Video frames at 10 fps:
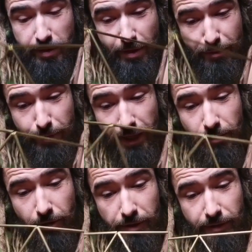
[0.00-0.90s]
to be three
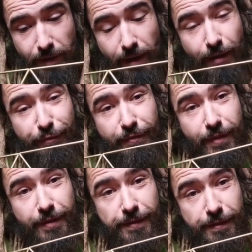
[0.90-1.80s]
corners that have
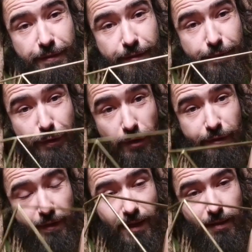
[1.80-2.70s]
four
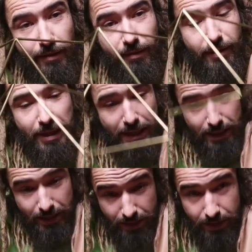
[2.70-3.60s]
fingers,
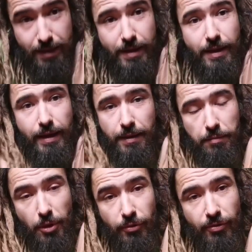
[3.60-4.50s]

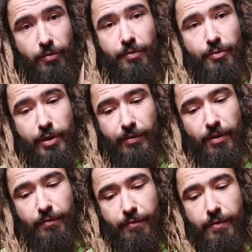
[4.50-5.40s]
and most of the
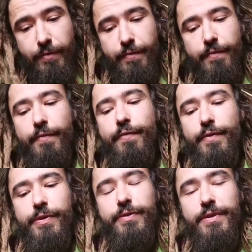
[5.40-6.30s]
rest have
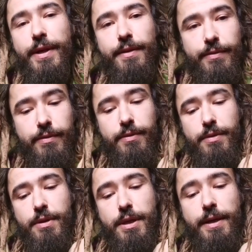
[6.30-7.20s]
six.
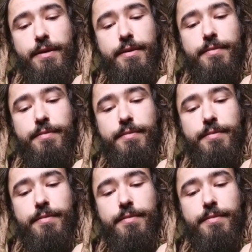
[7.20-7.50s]
Like,